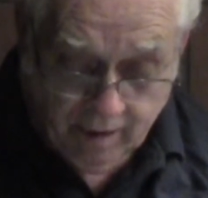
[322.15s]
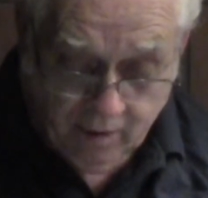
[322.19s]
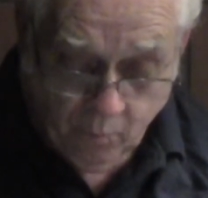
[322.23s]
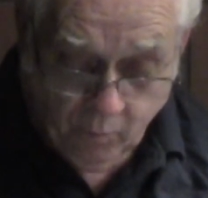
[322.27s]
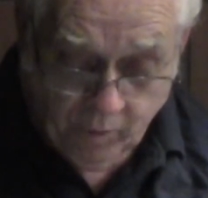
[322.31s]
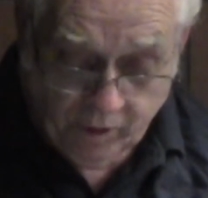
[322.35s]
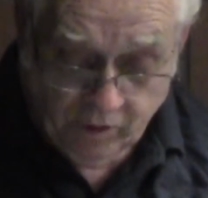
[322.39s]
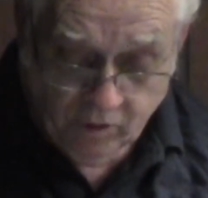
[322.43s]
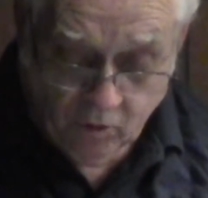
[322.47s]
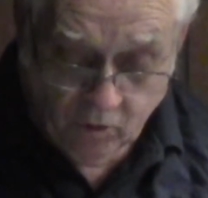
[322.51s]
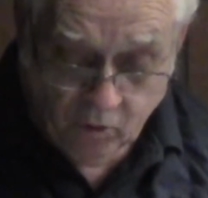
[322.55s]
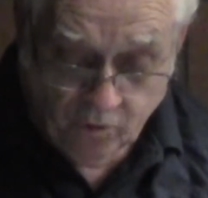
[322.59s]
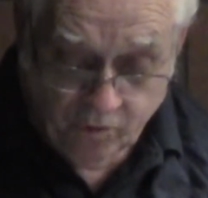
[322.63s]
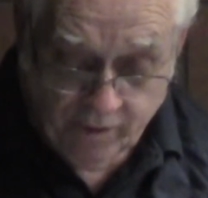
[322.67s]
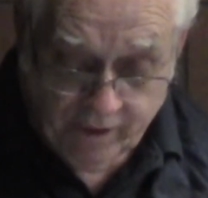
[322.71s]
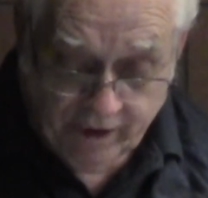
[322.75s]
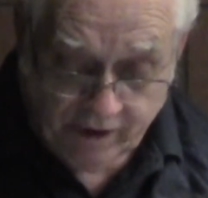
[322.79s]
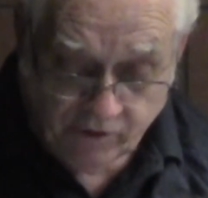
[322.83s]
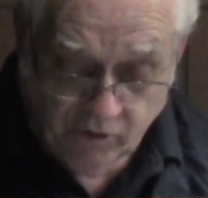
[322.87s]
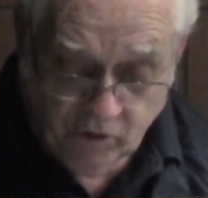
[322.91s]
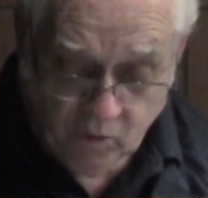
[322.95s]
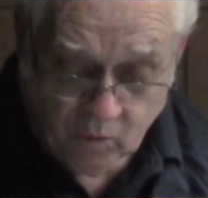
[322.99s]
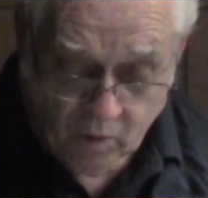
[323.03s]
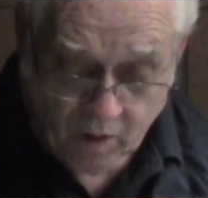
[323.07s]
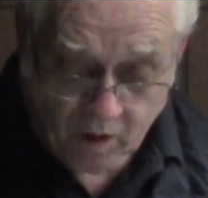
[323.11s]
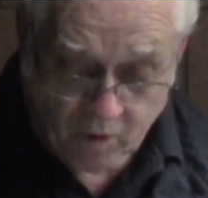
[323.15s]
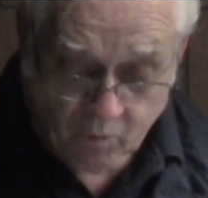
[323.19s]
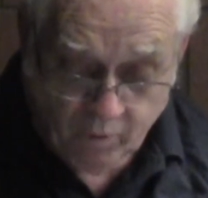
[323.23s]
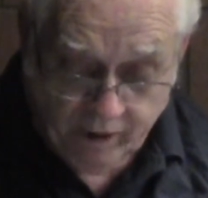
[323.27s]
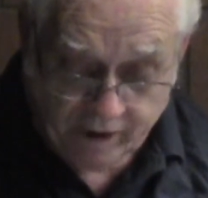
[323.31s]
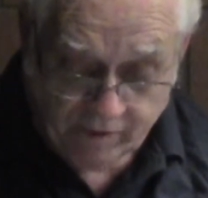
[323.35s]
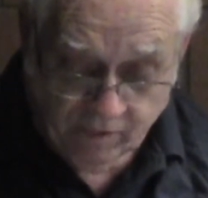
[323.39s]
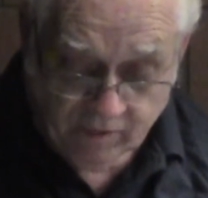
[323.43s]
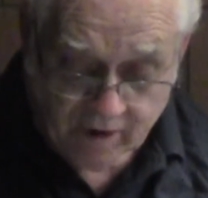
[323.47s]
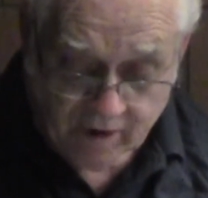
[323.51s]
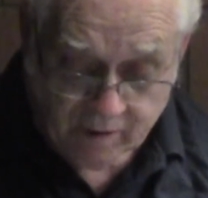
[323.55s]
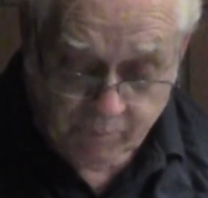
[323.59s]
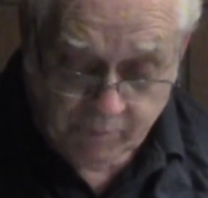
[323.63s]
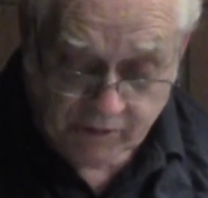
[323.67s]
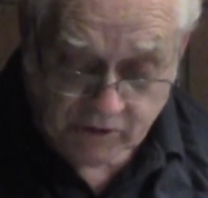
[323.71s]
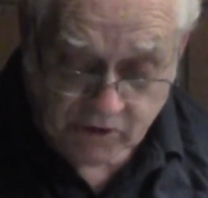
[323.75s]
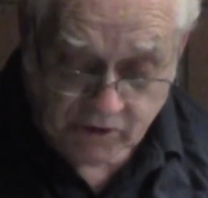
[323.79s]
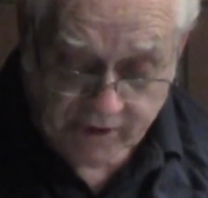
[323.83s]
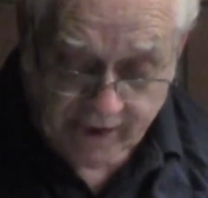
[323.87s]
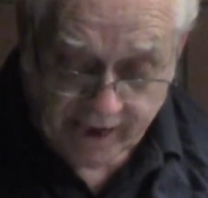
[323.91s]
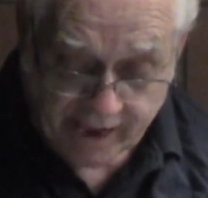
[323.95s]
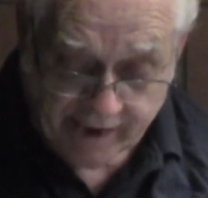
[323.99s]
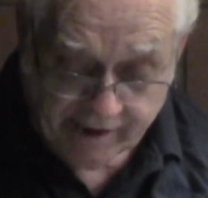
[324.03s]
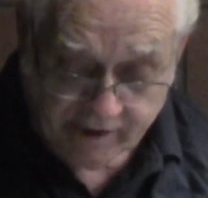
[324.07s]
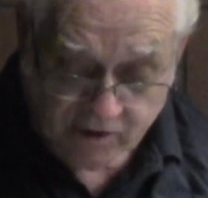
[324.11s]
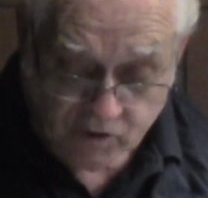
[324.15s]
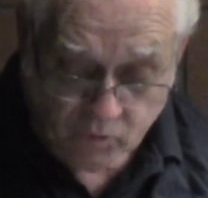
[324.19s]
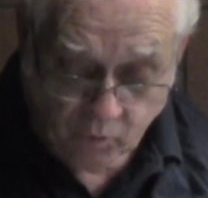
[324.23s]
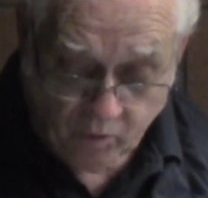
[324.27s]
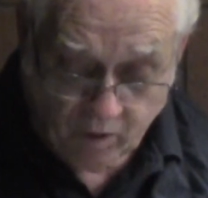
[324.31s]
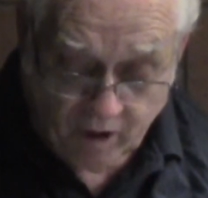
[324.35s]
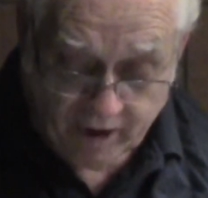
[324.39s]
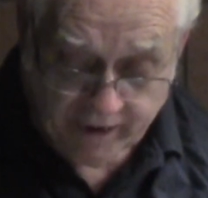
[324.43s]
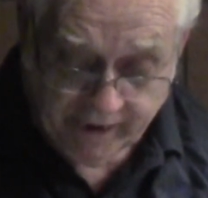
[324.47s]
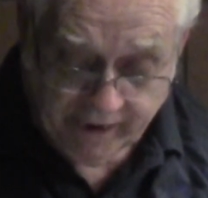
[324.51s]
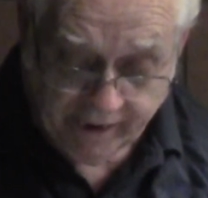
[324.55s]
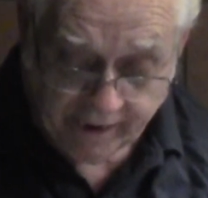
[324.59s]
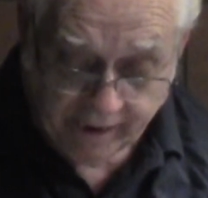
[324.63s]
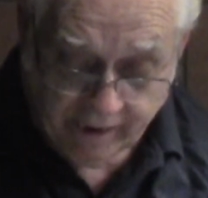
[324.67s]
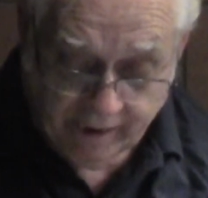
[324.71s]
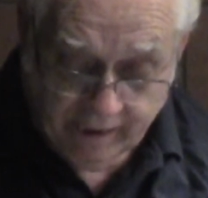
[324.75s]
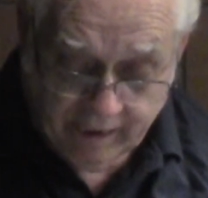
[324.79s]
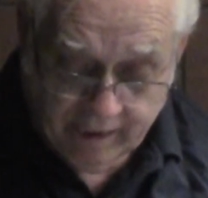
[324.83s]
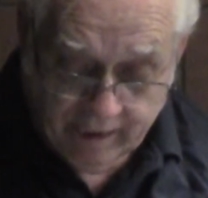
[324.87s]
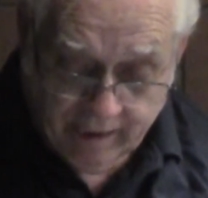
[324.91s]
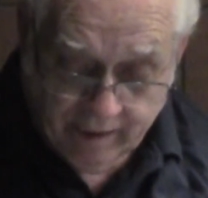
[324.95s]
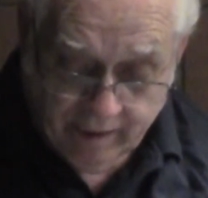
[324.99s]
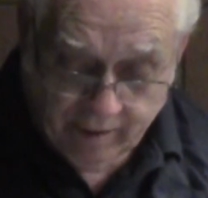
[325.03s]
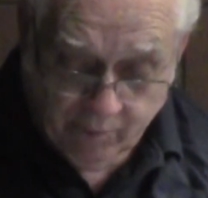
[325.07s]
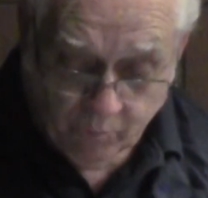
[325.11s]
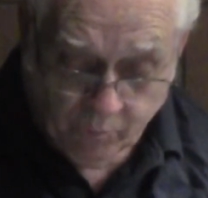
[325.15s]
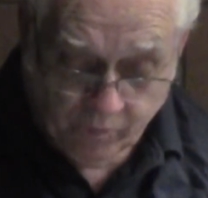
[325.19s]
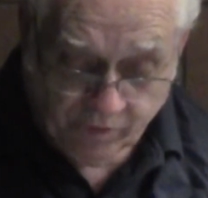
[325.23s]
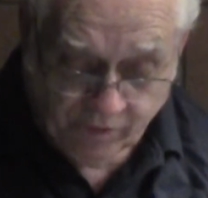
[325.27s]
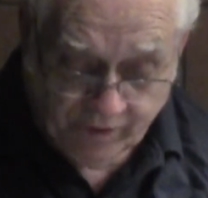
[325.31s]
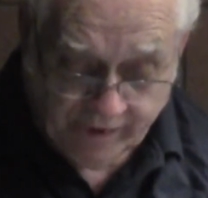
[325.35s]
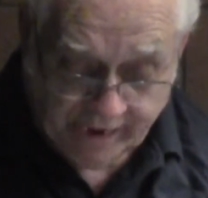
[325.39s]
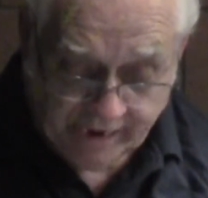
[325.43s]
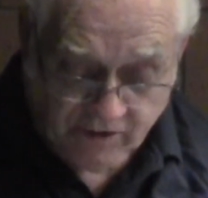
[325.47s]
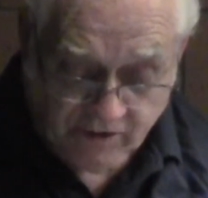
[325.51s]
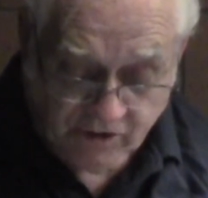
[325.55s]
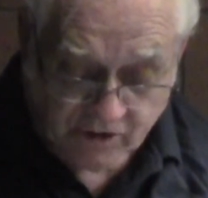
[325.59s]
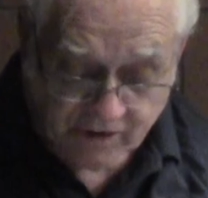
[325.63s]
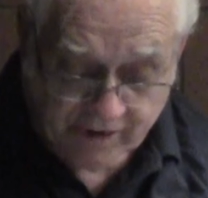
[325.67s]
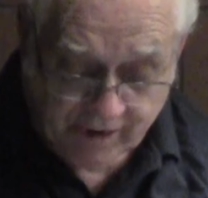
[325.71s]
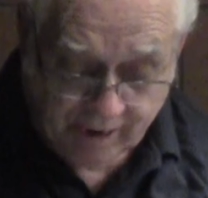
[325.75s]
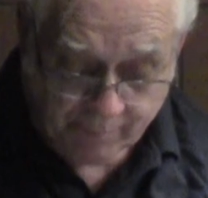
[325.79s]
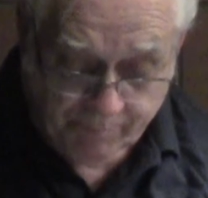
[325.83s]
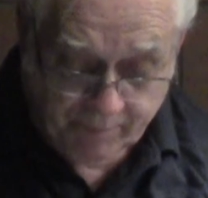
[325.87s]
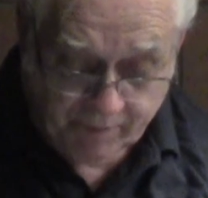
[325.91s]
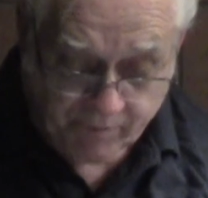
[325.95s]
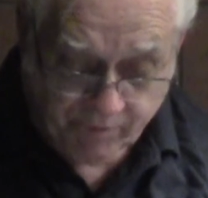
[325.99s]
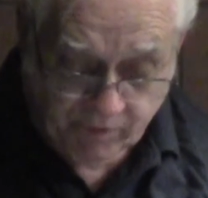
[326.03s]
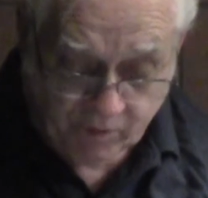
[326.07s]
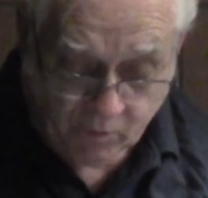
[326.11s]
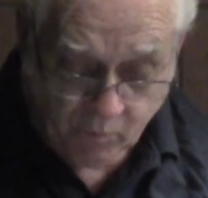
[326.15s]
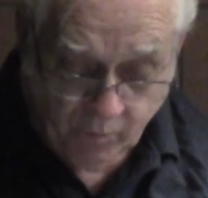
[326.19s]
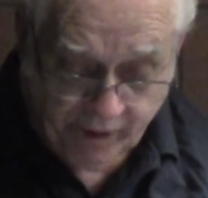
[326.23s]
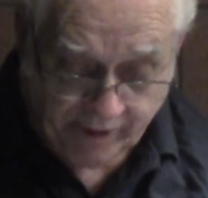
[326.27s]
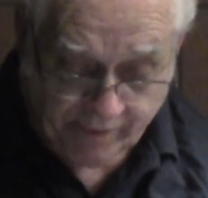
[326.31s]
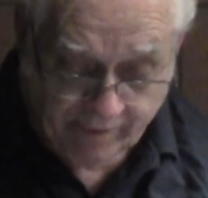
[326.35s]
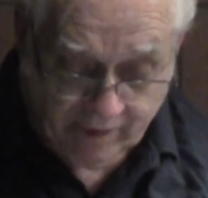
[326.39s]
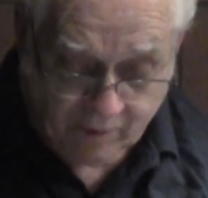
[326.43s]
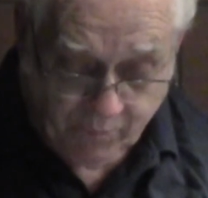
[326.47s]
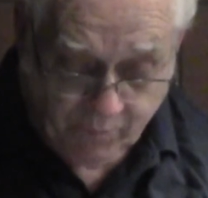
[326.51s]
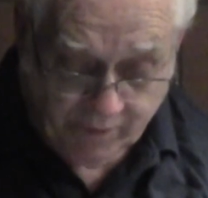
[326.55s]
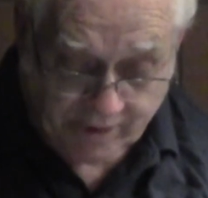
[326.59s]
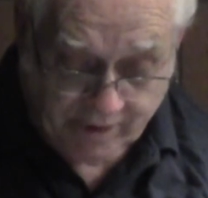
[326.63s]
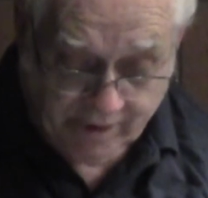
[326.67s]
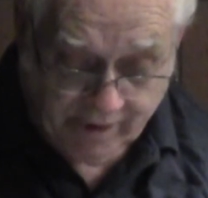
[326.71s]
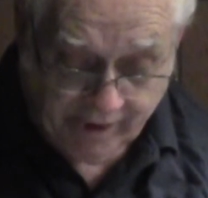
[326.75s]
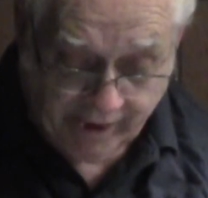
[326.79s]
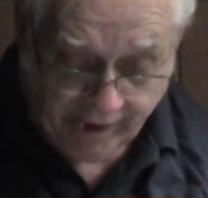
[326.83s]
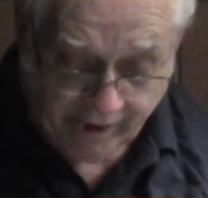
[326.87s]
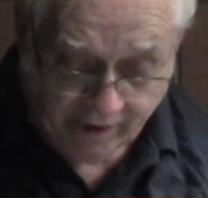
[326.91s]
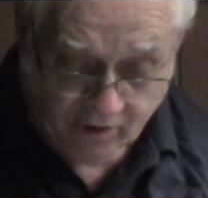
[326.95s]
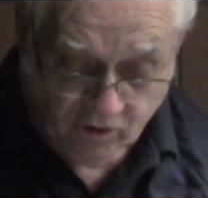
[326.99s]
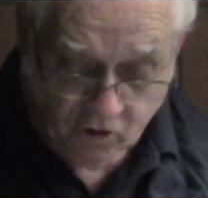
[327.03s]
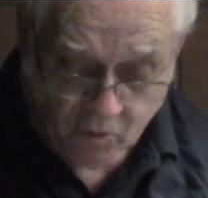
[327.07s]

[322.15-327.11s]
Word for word: we know that you are right there beside us, walking with each step of the way that we take.